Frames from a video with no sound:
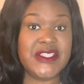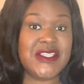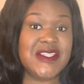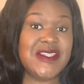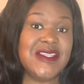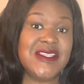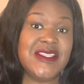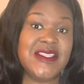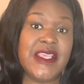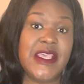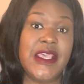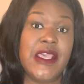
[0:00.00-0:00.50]
And I
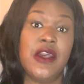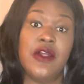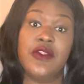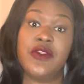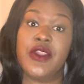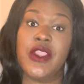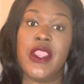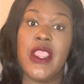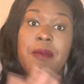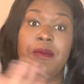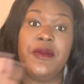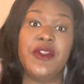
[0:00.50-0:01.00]
say
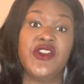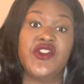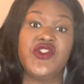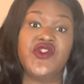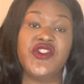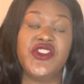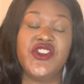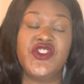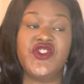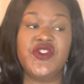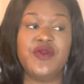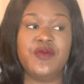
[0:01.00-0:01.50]
healthcare
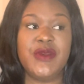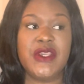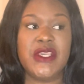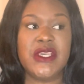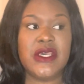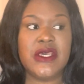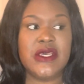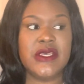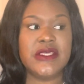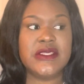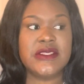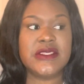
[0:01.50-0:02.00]
administration
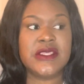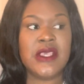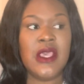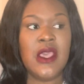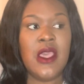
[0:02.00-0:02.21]
because